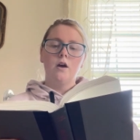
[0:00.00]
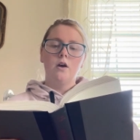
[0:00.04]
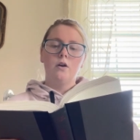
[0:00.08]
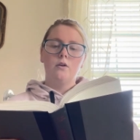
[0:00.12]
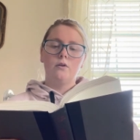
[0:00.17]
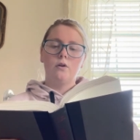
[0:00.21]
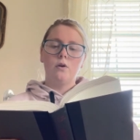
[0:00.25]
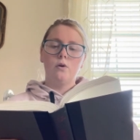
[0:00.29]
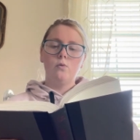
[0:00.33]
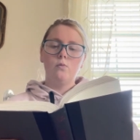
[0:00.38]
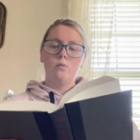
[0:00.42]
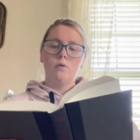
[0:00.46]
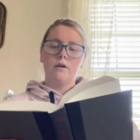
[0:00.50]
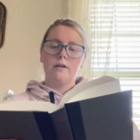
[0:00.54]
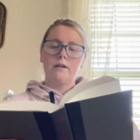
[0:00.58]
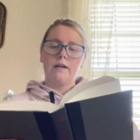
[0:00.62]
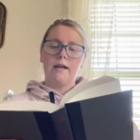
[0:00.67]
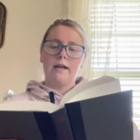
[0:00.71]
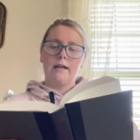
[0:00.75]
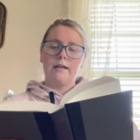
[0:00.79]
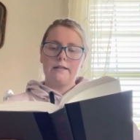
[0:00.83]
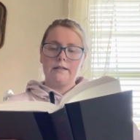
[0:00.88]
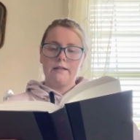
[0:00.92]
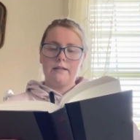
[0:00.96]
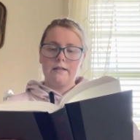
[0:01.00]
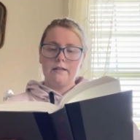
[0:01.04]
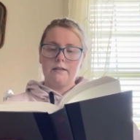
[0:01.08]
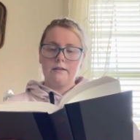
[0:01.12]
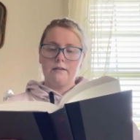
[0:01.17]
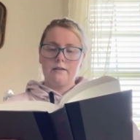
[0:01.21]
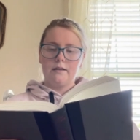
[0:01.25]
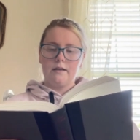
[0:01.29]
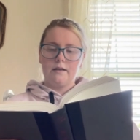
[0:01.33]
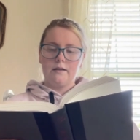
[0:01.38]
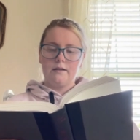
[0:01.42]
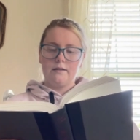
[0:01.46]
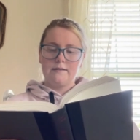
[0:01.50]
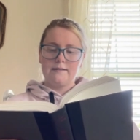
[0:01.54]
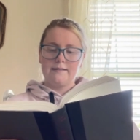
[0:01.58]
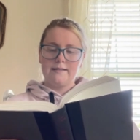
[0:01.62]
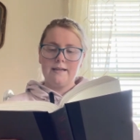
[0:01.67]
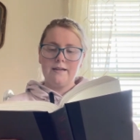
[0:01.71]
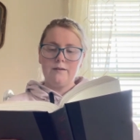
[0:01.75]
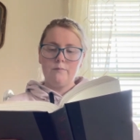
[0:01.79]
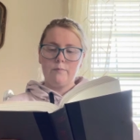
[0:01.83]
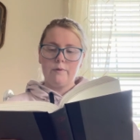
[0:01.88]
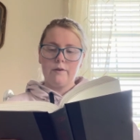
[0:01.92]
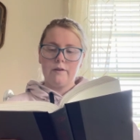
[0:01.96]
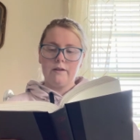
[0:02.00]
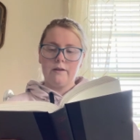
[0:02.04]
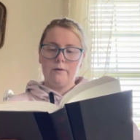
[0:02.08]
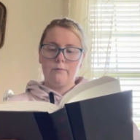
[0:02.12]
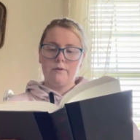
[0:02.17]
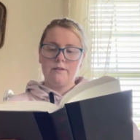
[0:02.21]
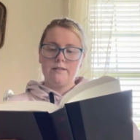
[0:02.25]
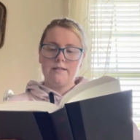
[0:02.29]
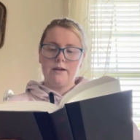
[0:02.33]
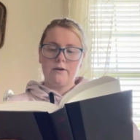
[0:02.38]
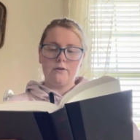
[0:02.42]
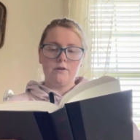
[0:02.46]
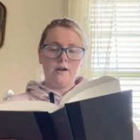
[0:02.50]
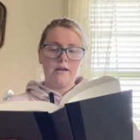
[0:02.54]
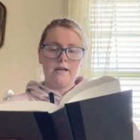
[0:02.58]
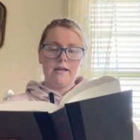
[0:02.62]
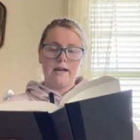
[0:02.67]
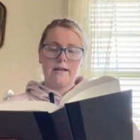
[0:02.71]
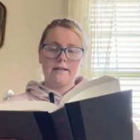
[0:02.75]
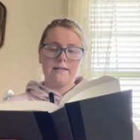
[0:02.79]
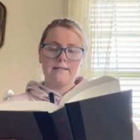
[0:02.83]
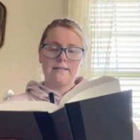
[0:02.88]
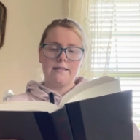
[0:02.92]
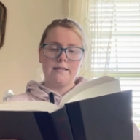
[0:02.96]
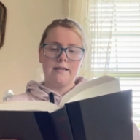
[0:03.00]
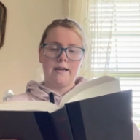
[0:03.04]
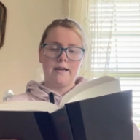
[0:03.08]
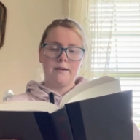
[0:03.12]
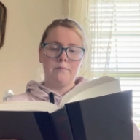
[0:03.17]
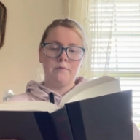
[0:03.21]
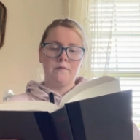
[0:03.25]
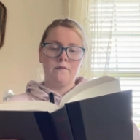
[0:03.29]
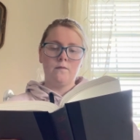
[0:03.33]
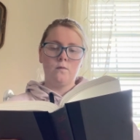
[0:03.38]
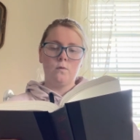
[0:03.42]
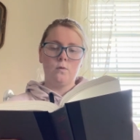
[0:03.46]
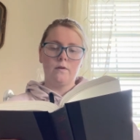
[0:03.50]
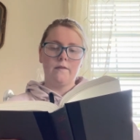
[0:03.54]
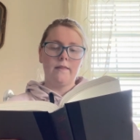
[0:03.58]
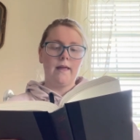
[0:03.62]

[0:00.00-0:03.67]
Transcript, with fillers: No one had seen Billy with Tara Yates the night before.